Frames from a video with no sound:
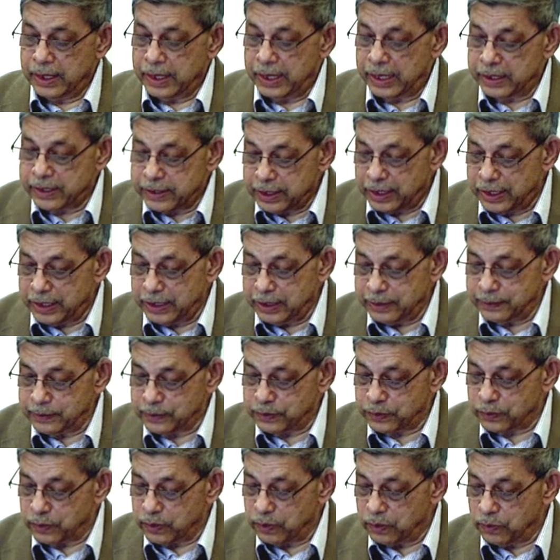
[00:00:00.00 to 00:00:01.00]
At
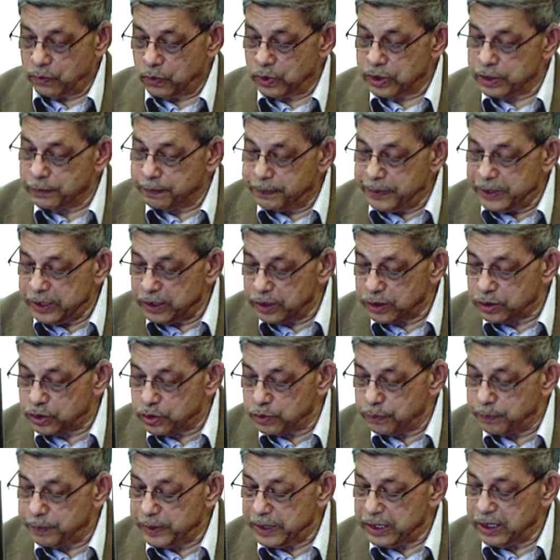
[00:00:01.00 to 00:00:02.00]
times, what appeared
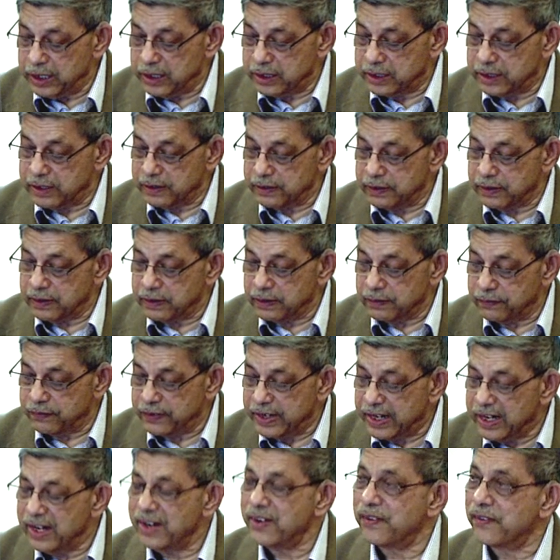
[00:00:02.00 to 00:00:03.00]
to be the
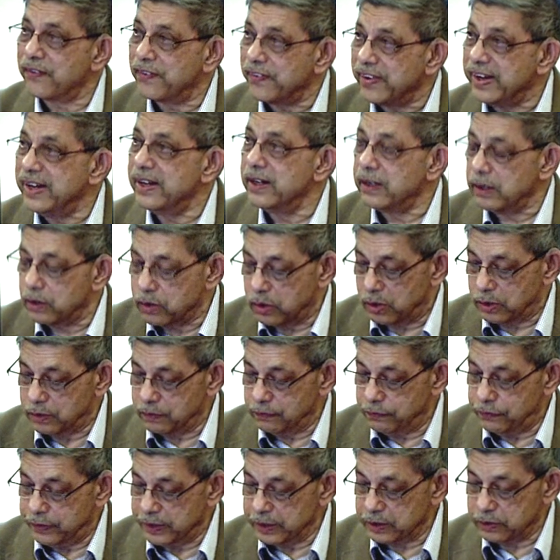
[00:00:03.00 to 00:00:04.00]
very real
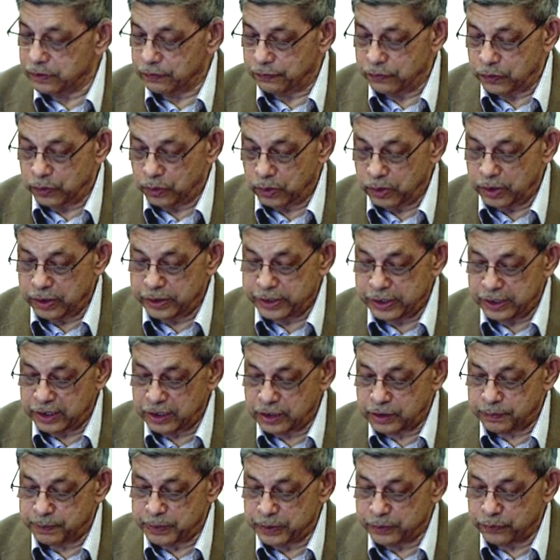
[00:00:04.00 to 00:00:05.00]
conflict of
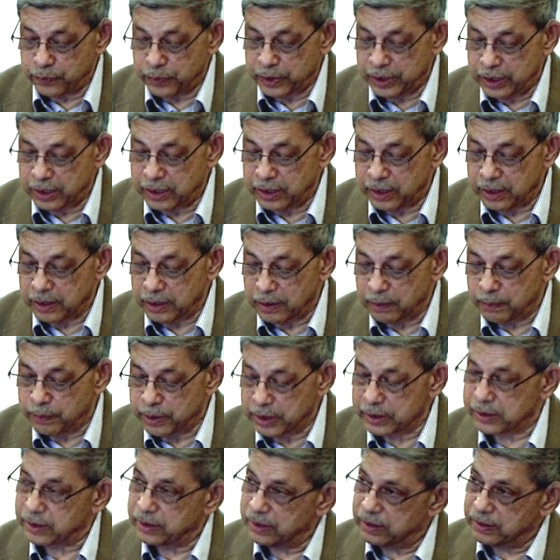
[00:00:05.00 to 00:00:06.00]
loyalties between
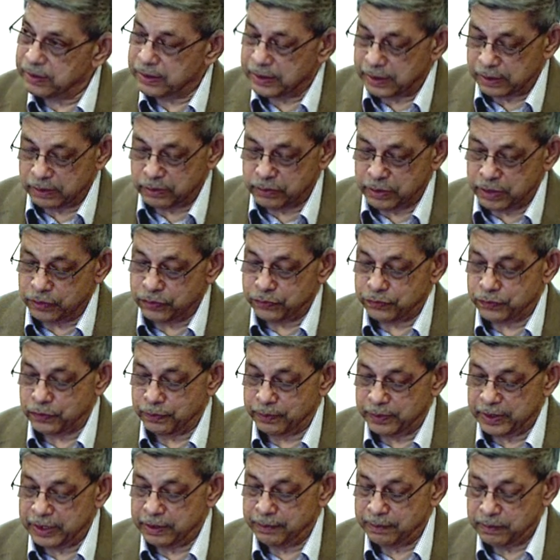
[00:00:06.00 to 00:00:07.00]
Britain, and quote
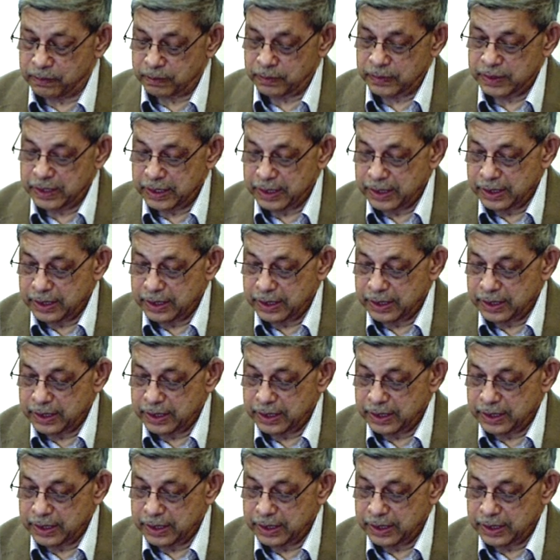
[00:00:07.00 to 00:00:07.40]
from him,